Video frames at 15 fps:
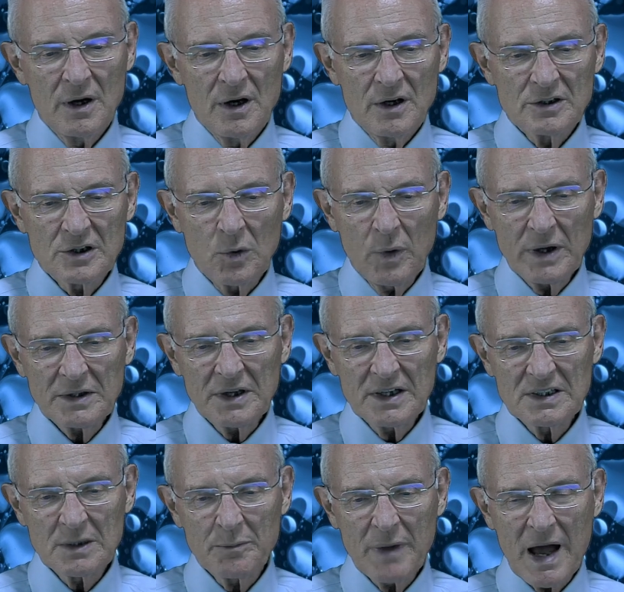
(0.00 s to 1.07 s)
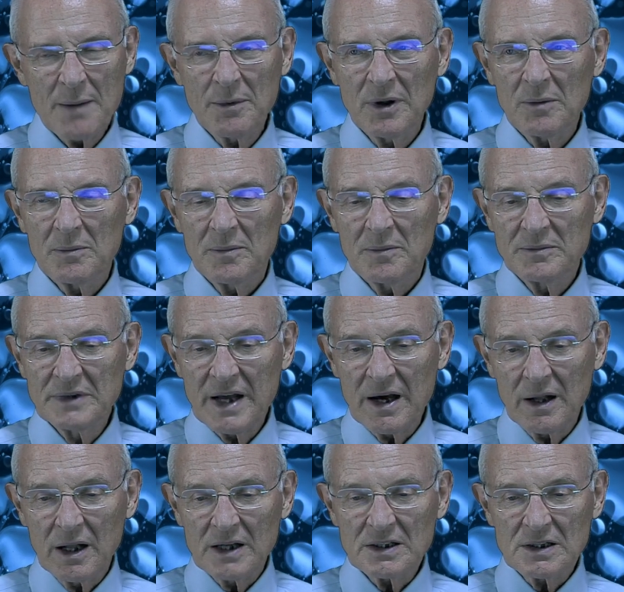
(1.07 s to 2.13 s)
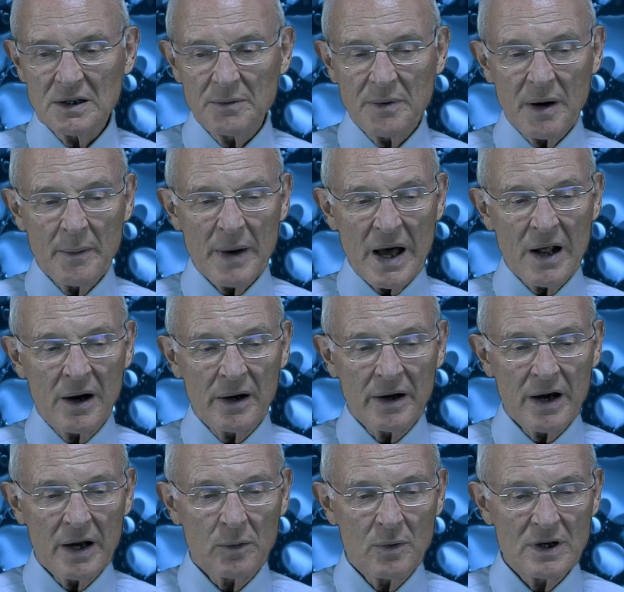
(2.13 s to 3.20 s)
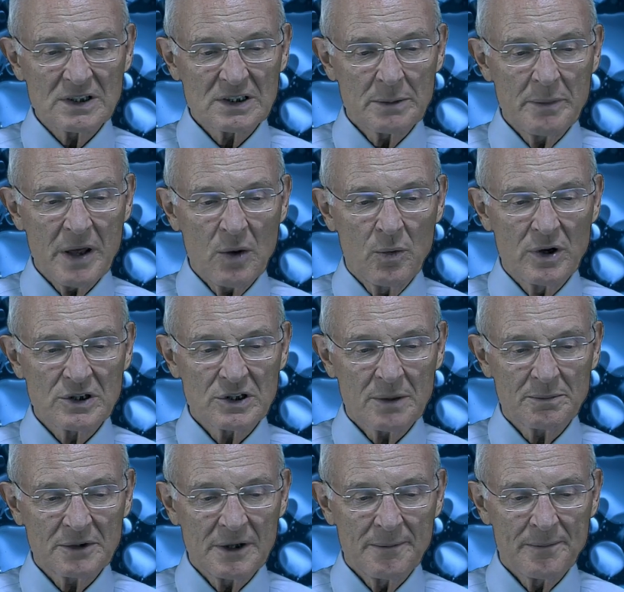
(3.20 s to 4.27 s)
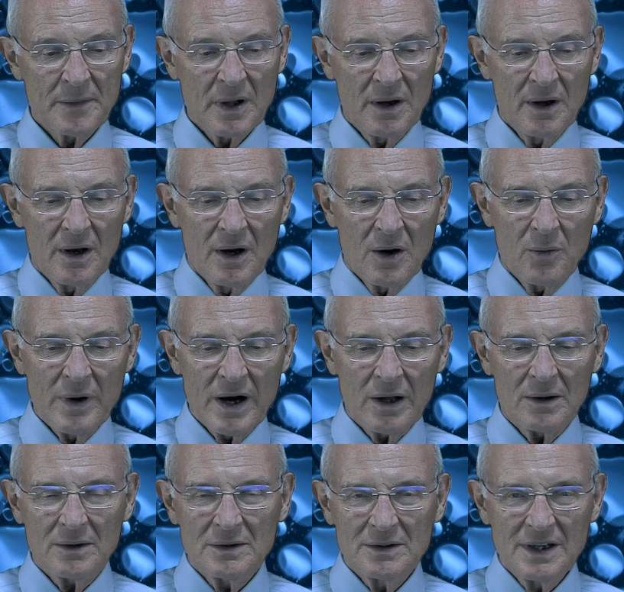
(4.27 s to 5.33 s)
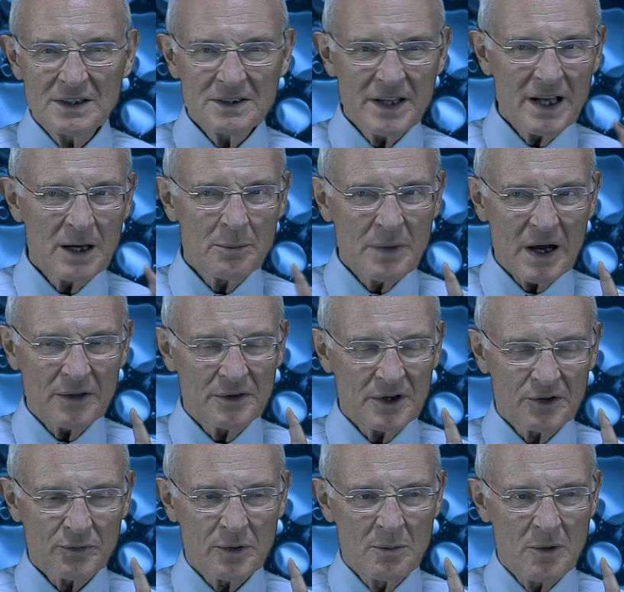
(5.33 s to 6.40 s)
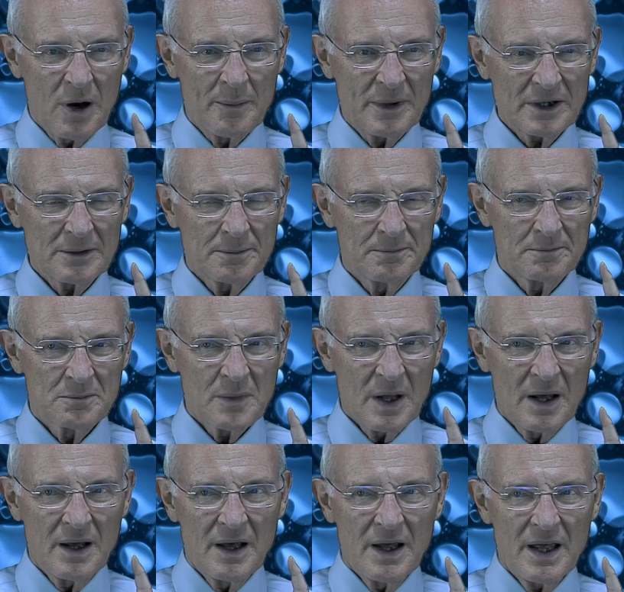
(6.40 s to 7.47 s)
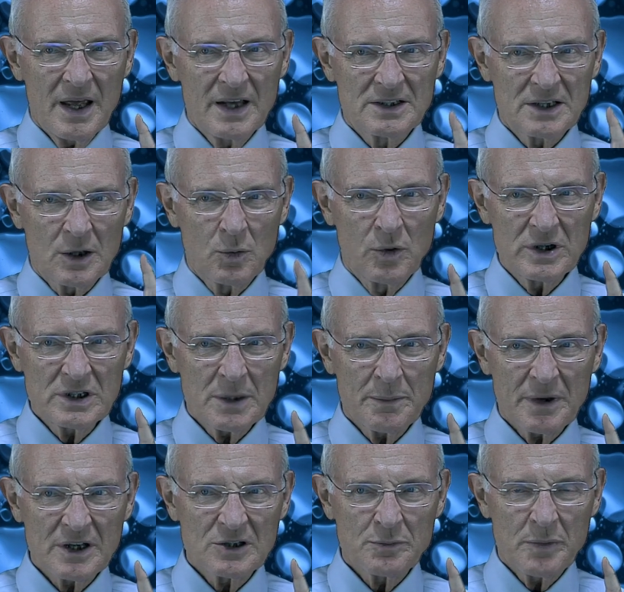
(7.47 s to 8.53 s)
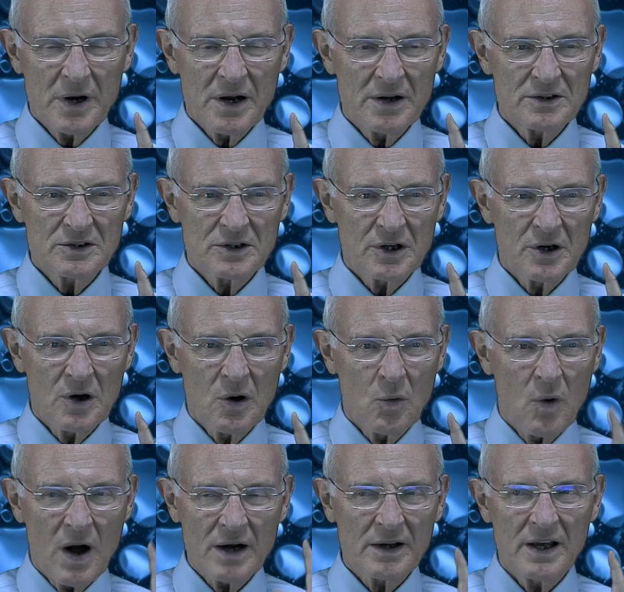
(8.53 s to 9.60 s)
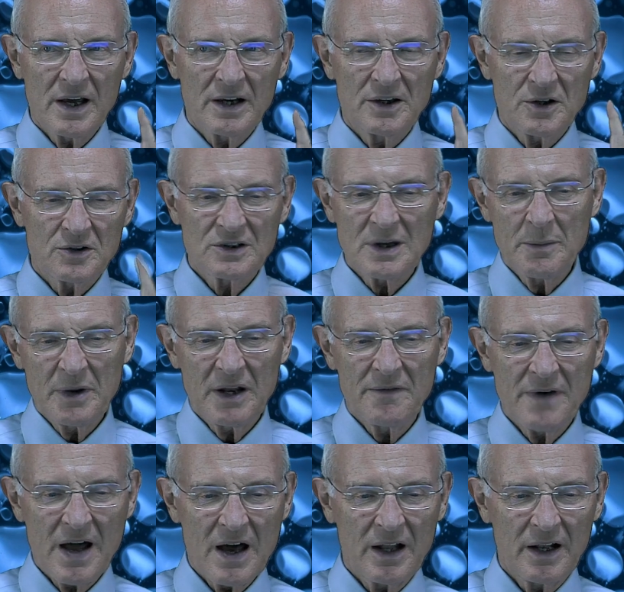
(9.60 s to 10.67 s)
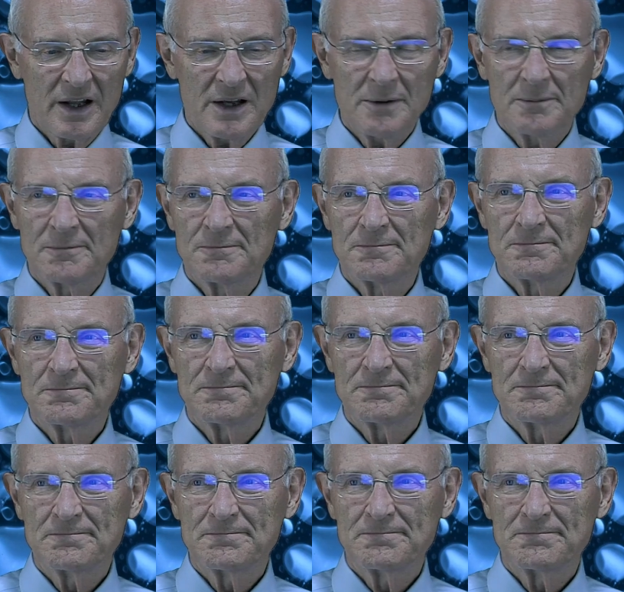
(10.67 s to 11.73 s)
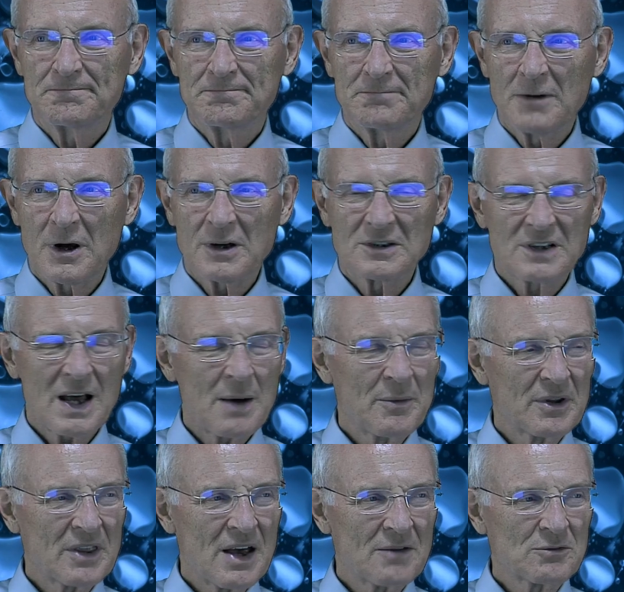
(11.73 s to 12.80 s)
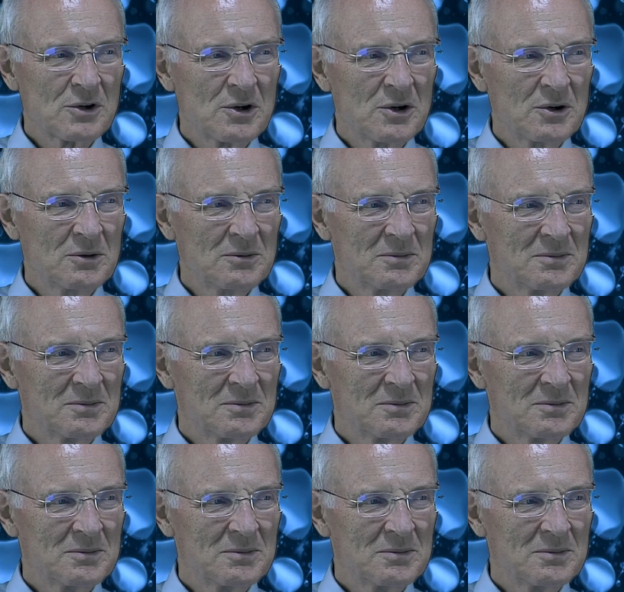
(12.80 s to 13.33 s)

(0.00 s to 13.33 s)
So what does the Bible tell us about how God wants to be worshipped? Well, let's think about this for a moment. Is it a worship experience to go walking in Yosemite Valley on a Sabbath afternoon?